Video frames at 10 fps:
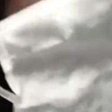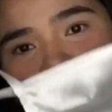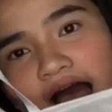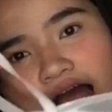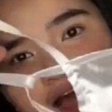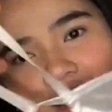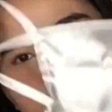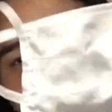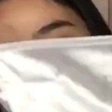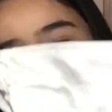yeah.
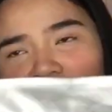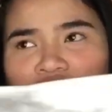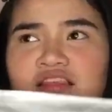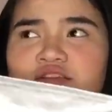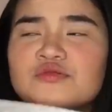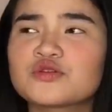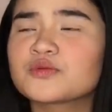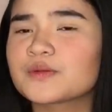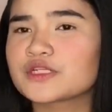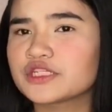This one's
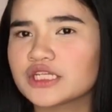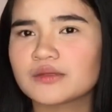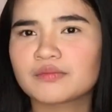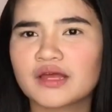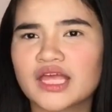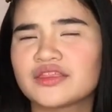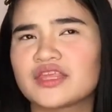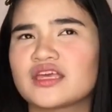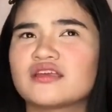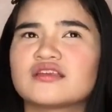super cheap. I
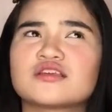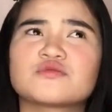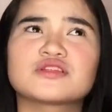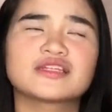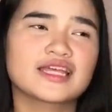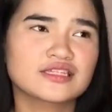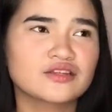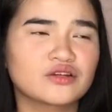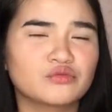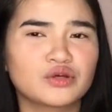think this one's less
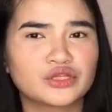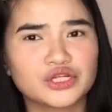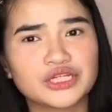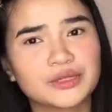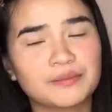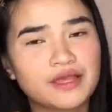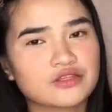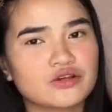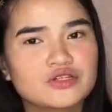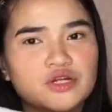than 130
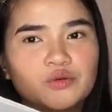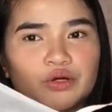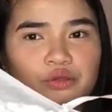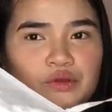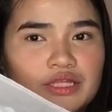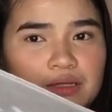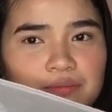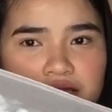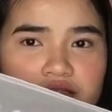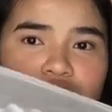pesos or
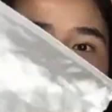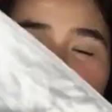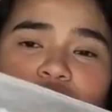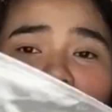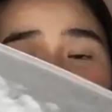120 pesos. So,